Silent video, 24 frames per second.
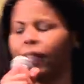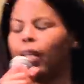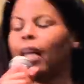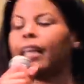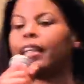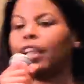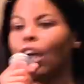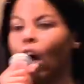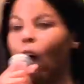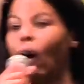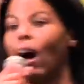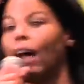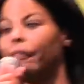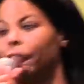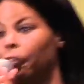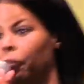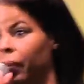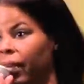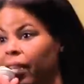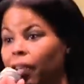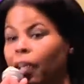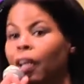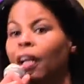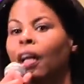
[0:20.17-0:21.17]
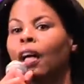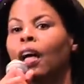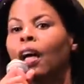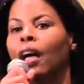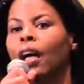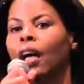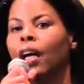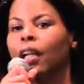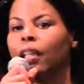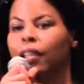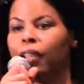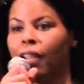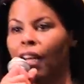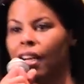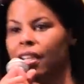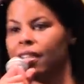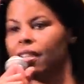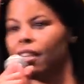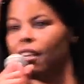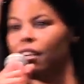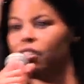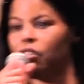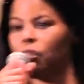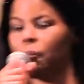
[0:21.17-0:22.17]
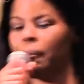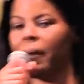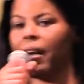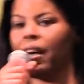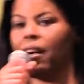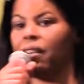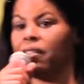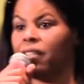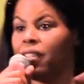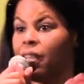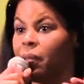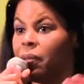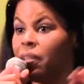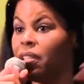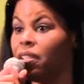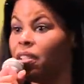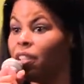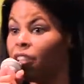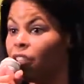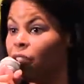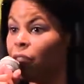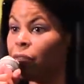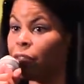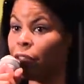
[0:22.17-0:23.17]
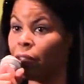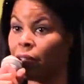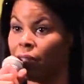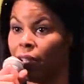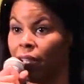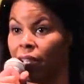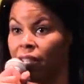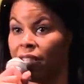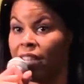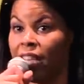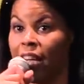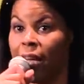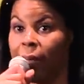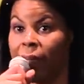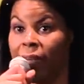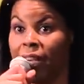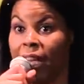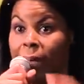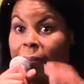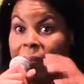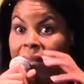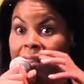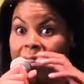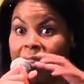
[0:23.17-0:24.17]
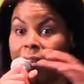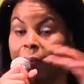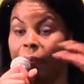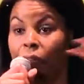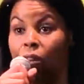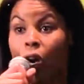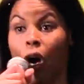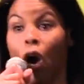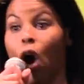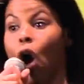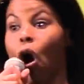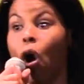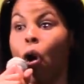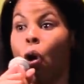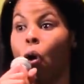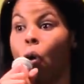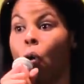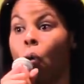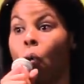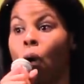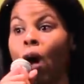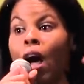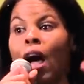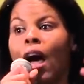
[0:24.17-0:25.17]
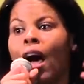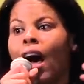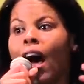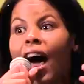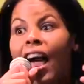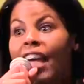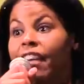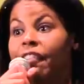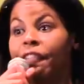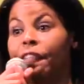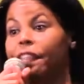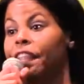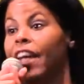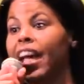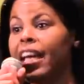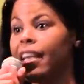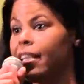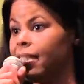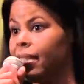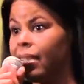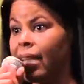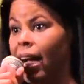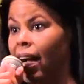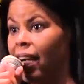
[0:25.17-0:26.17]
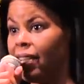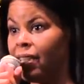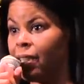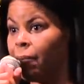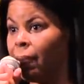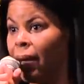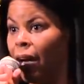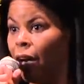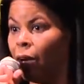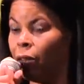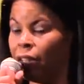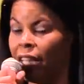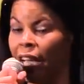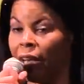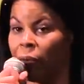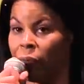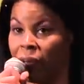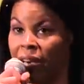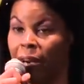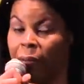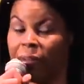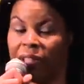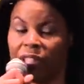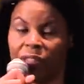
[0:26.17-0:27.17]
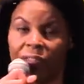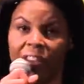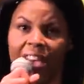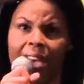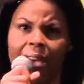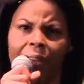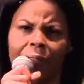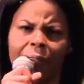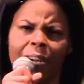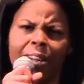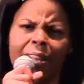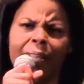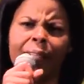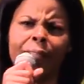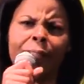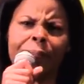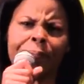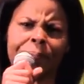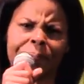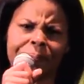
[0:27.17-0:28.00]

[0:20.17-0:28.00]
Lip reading: Like, no, I for real lost 100 pounds and I was single for a long time and I became the hoe I had fantasized about, like, when I was fat, right?